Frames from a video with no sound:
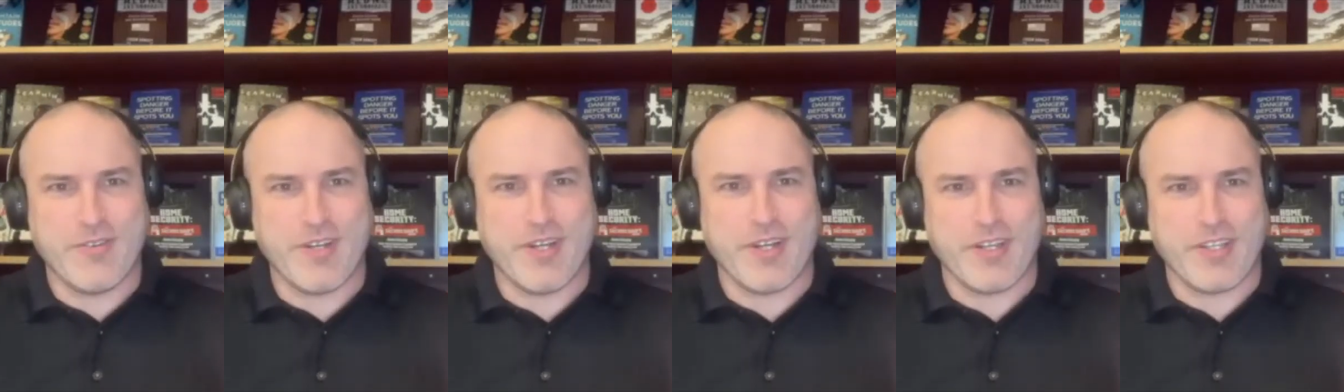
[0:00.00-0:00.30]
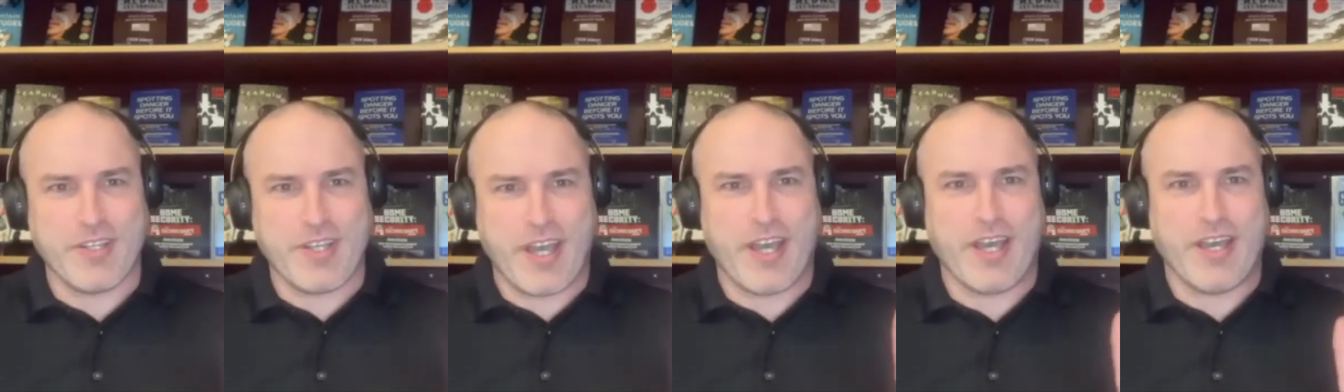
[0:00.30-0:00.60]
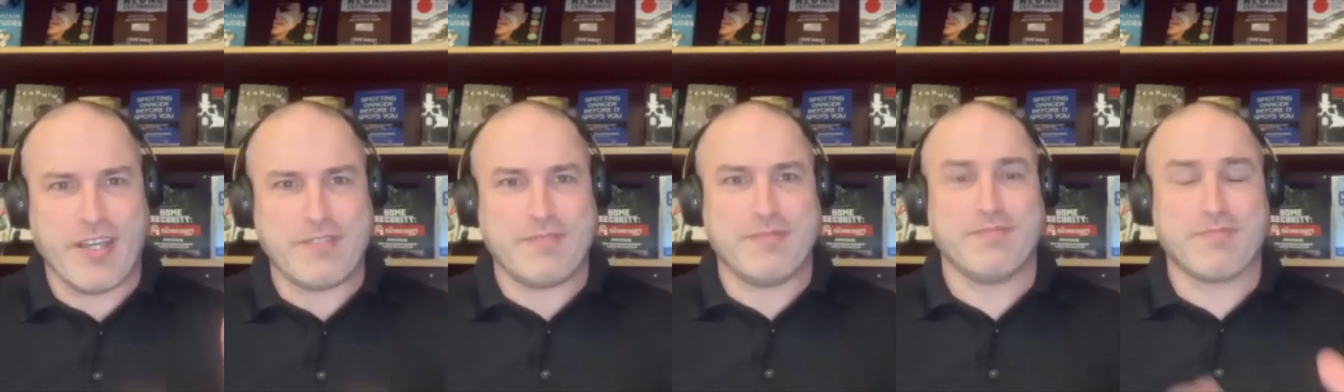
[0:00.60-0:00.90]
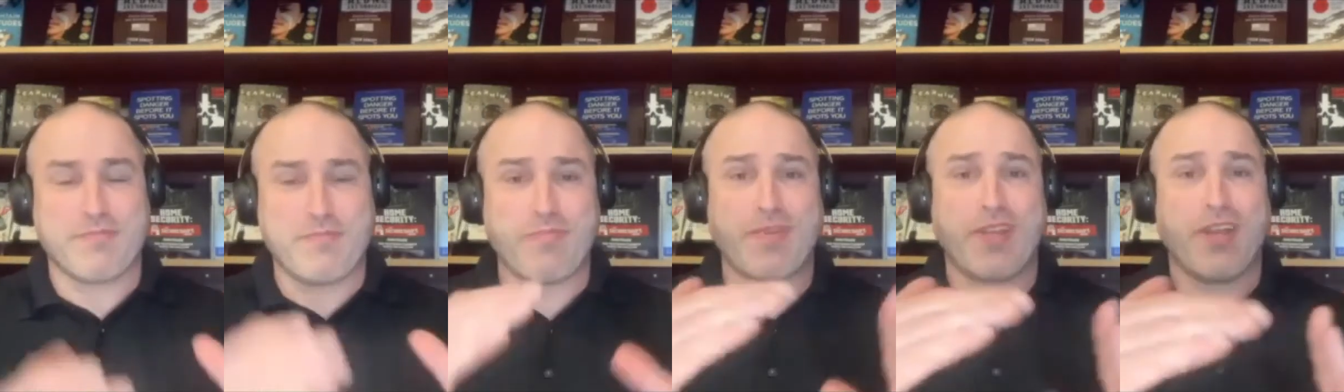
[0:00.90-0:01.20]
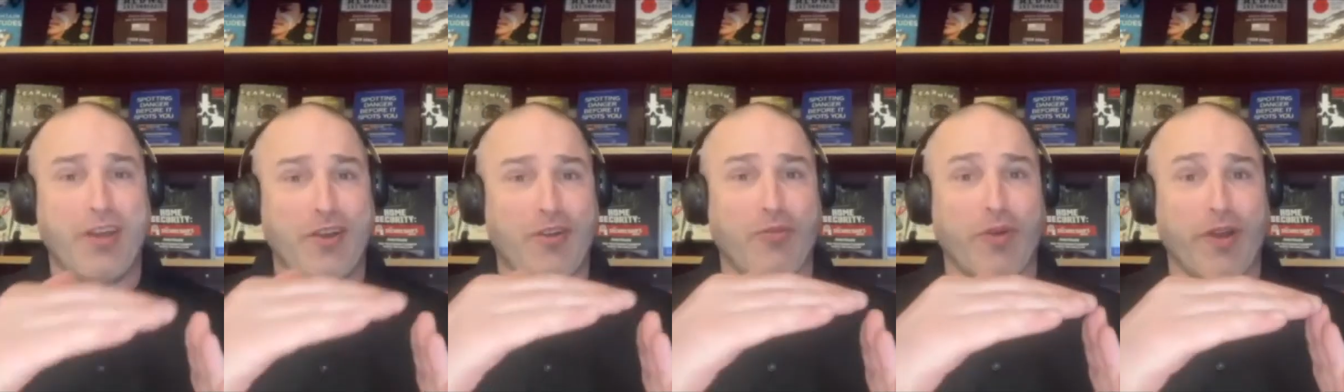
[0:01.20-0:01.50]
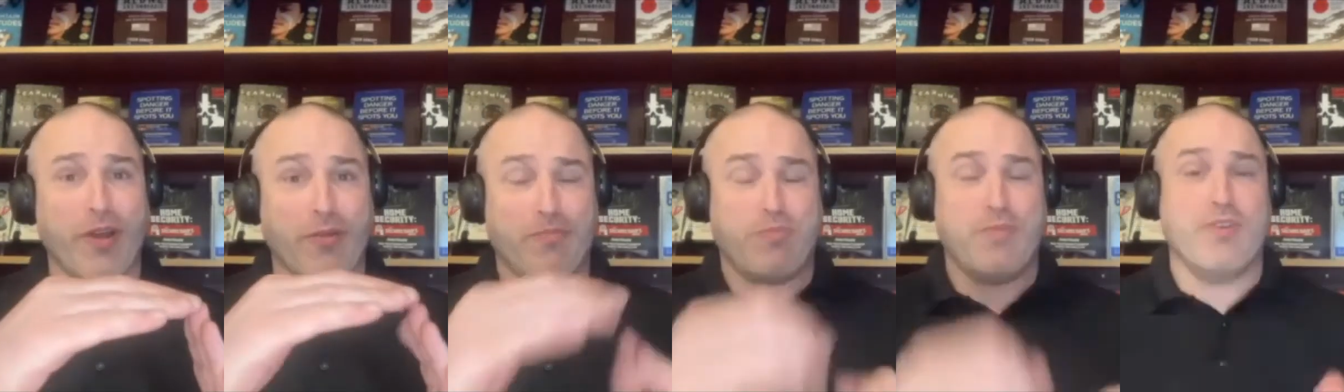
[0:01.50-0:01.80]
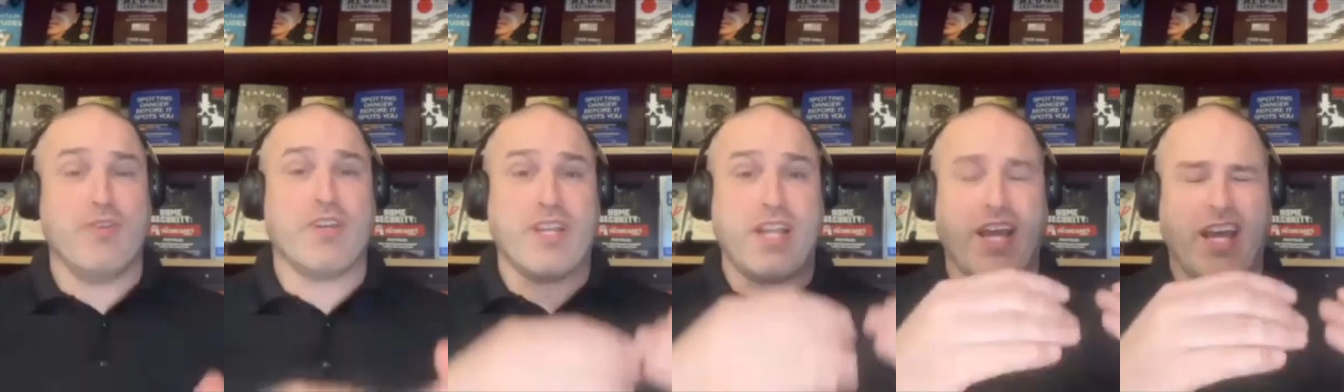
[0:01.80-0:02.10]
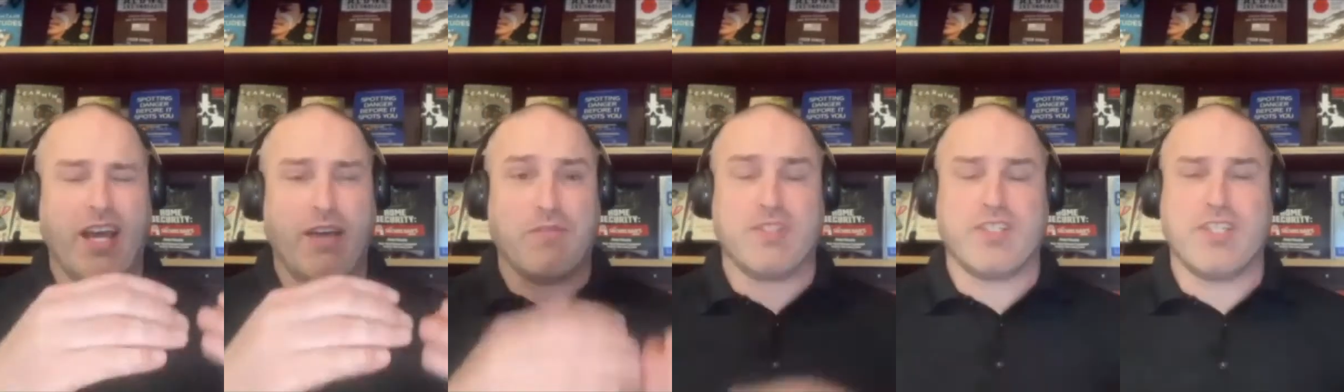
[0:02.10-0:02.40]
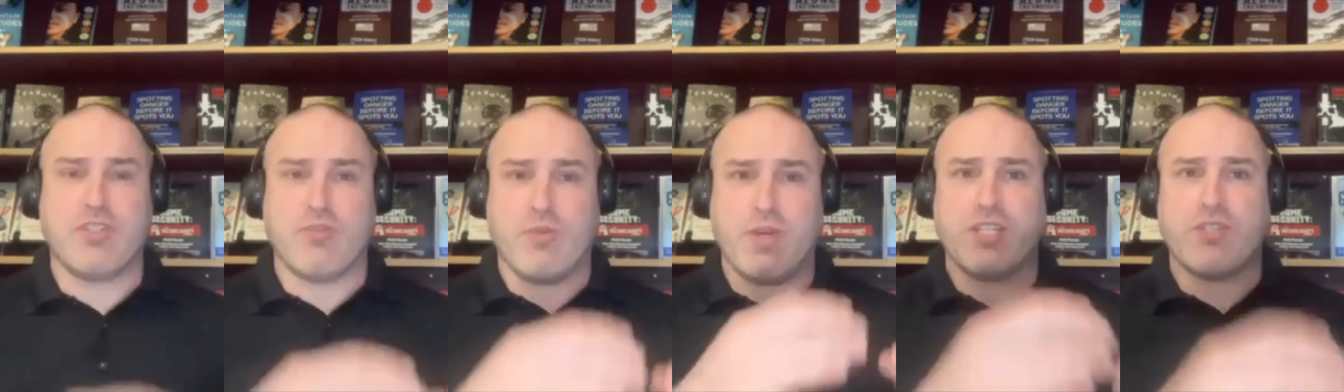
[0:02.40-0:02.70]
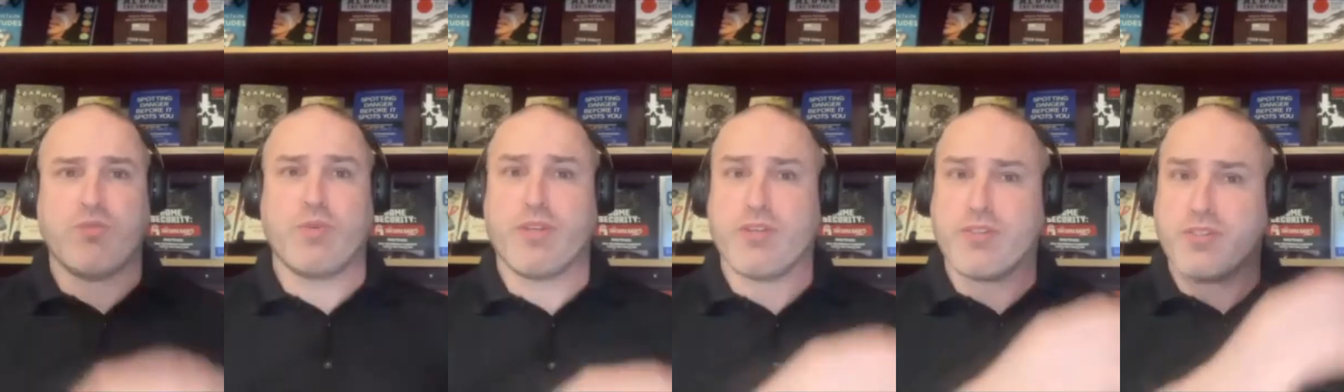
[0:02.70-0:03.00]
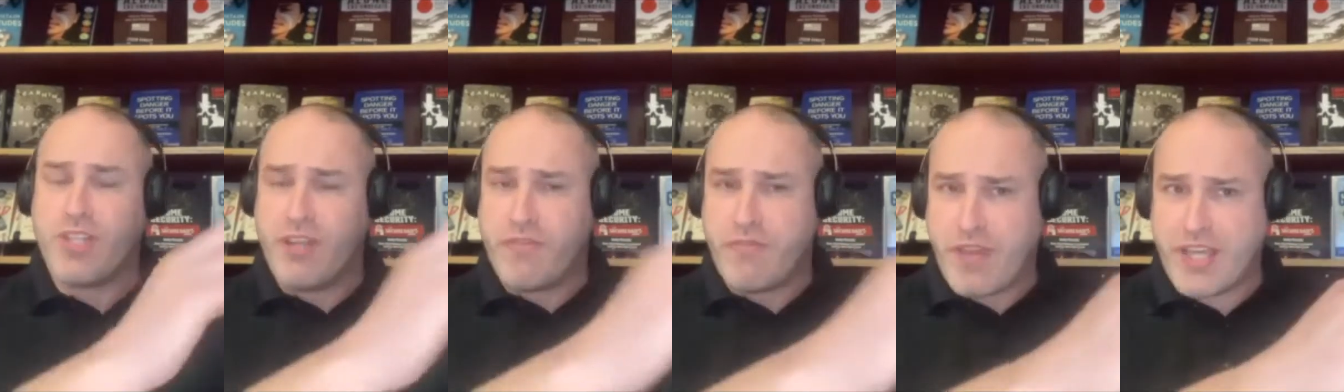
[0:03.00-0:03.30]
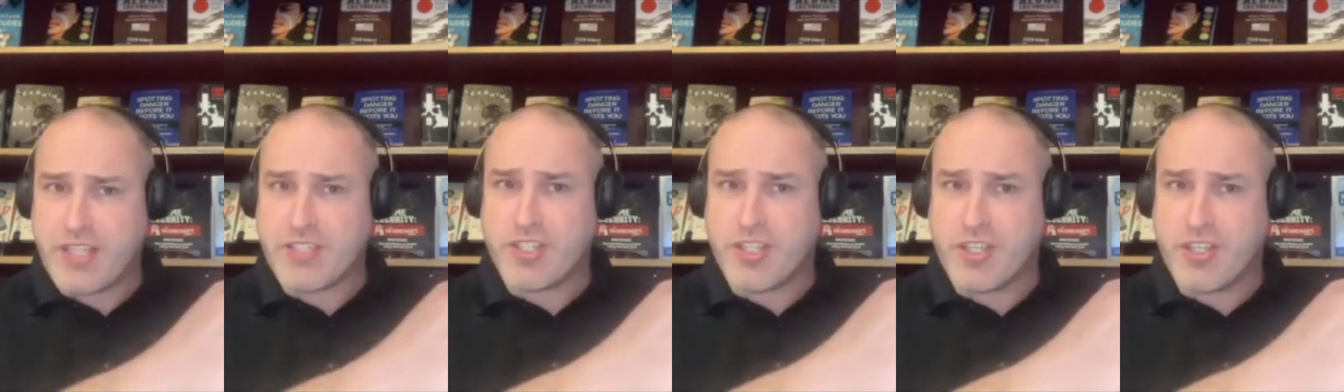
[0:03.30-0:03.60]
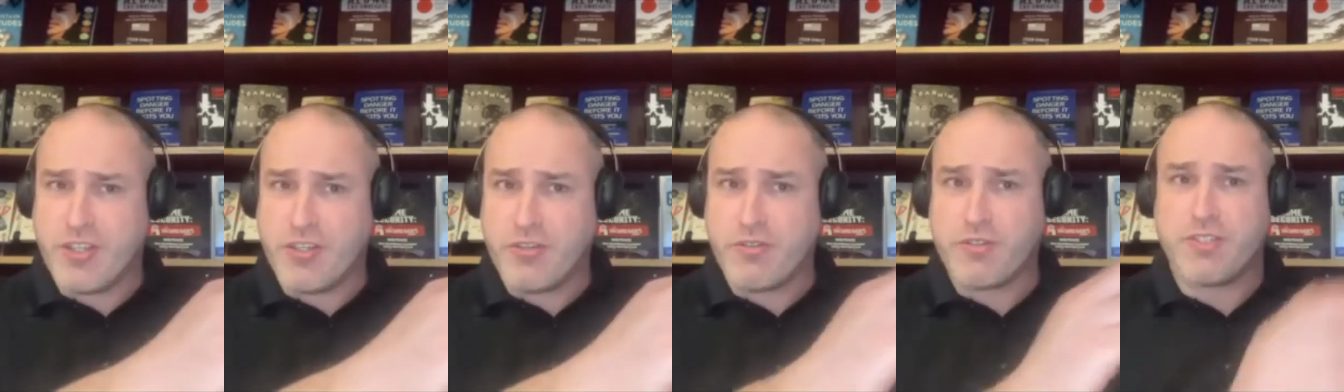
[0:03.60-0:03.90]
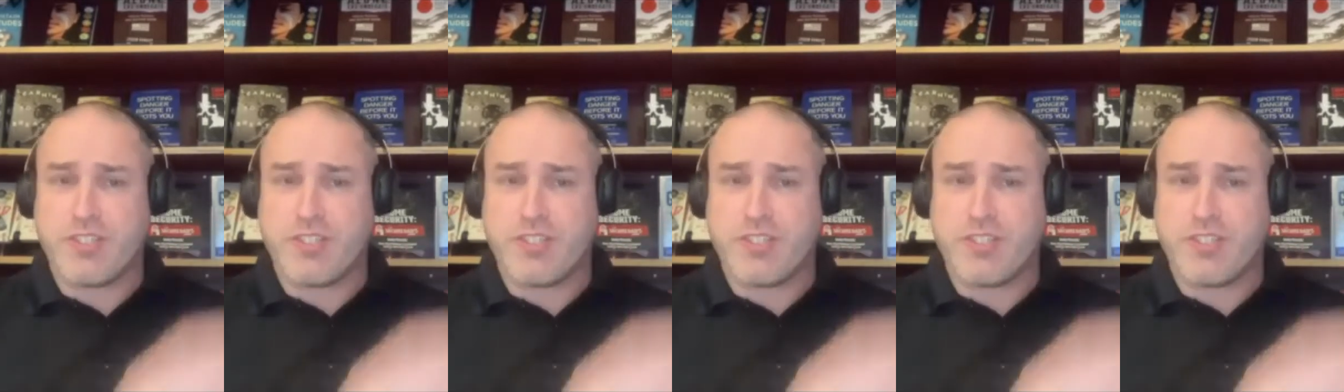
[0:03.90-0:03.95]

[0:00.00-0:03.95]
Where you had, where you can have a situation where you're safe and secure,